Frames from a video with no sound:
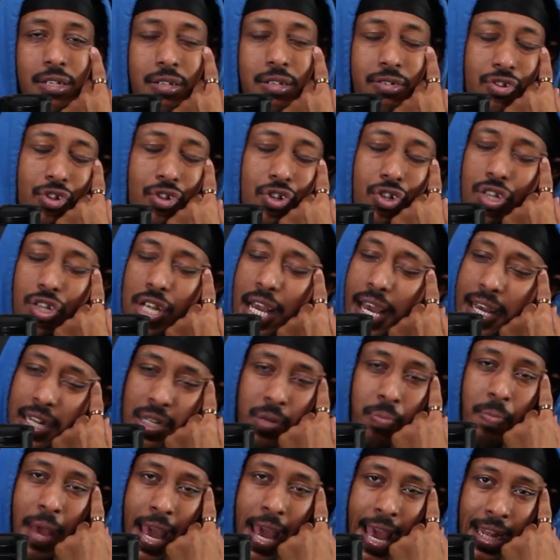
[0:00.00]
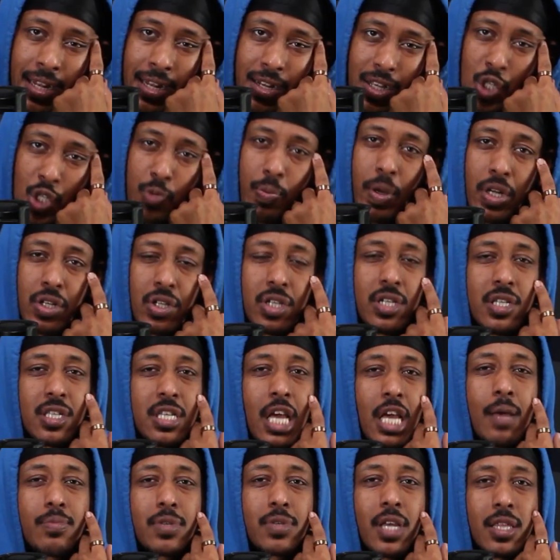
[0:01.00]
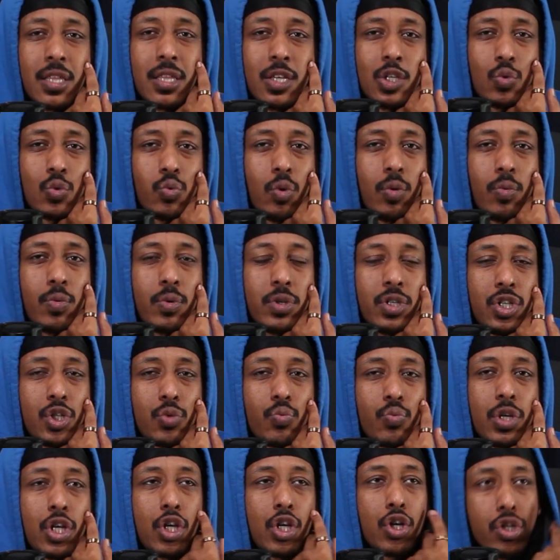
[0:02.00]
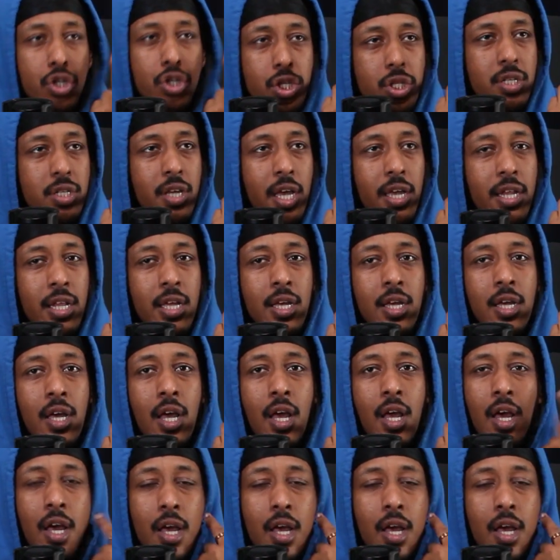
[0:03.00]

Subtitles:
shit, man. Especially in times like this where we're just regurgitating,